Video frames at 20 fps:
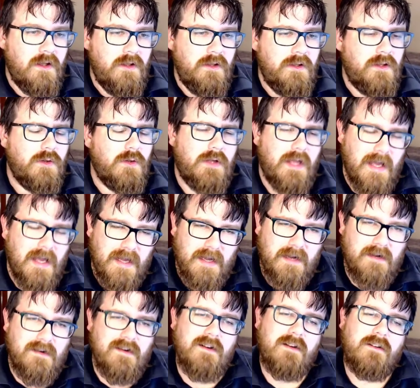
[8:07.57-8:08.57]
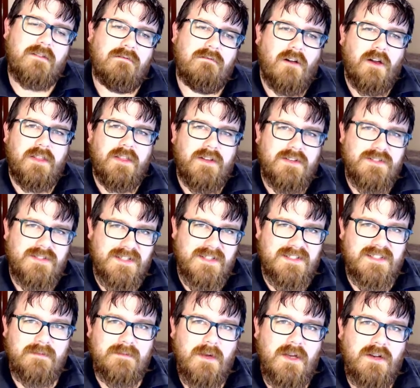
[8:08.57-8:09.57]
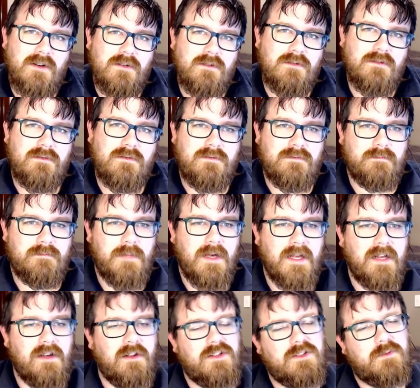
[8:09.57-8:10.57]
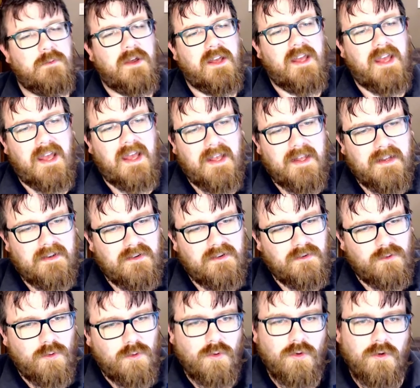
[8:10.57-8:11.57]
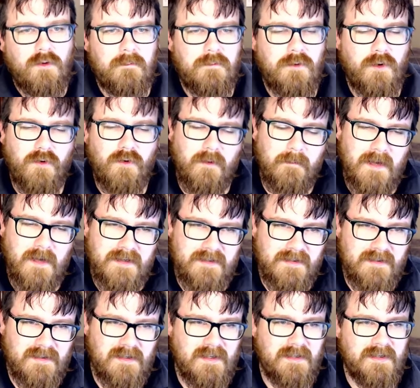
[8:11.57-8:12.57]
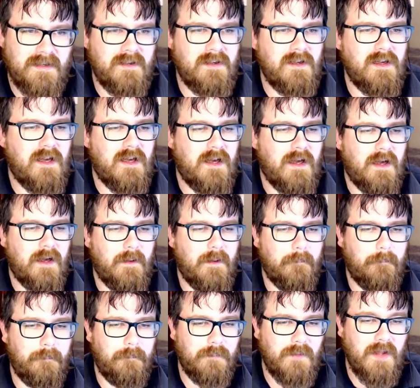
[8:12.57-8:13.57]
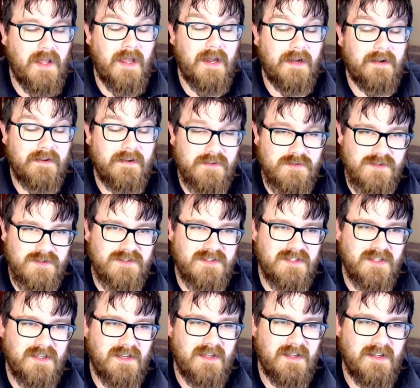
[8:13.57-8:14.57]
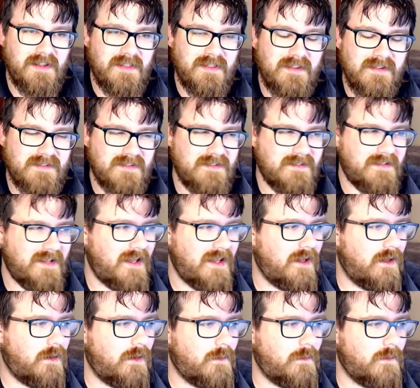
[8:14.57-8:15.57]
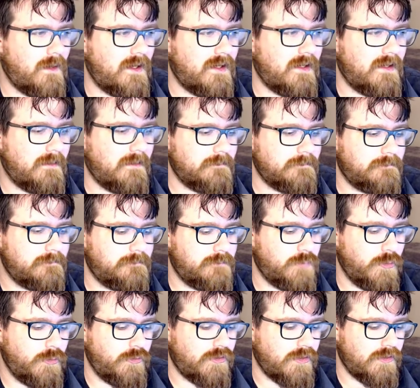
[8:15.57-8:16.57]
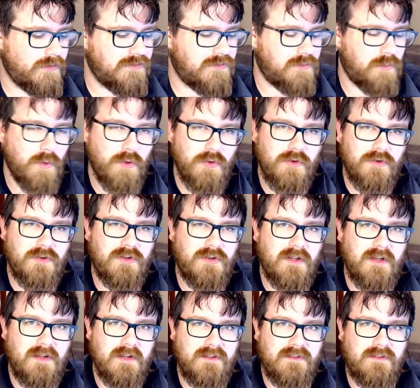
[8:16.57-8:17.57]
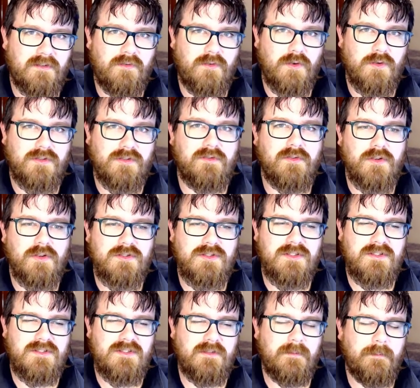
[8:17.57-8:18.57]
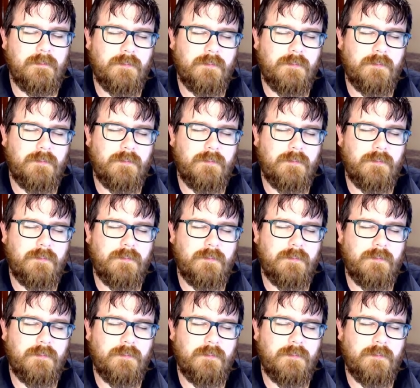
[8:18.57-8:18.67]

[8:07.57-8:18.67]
You can write those XML payloads by hand or programmatically. Um, and interestingly, this is how um, Burnt Toast worked in its first versions.